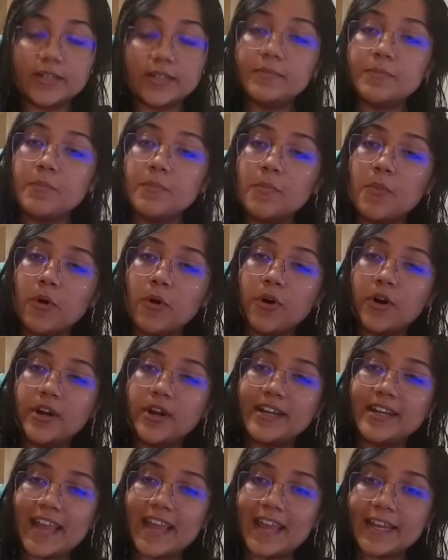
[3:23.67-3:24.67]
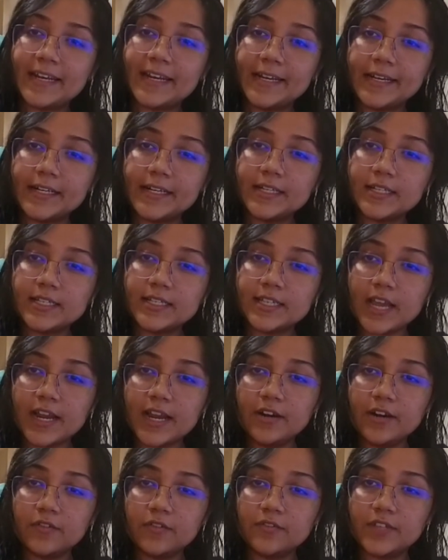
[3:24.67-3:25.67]
more technical
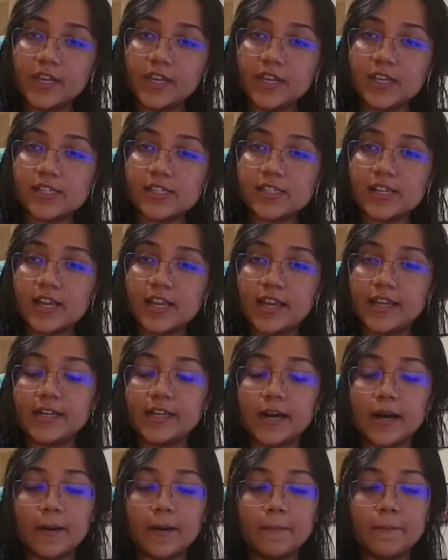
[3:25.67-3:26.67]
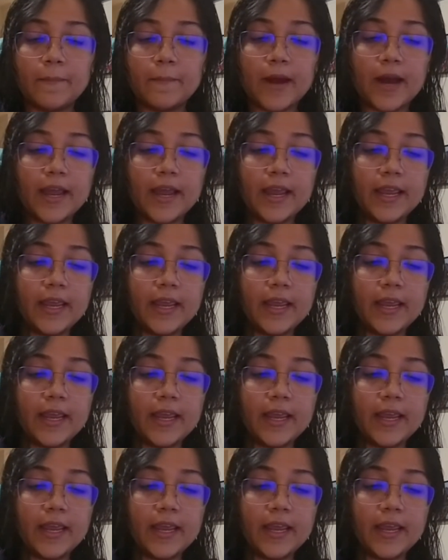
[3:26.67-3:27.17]
side of things. Like um, I,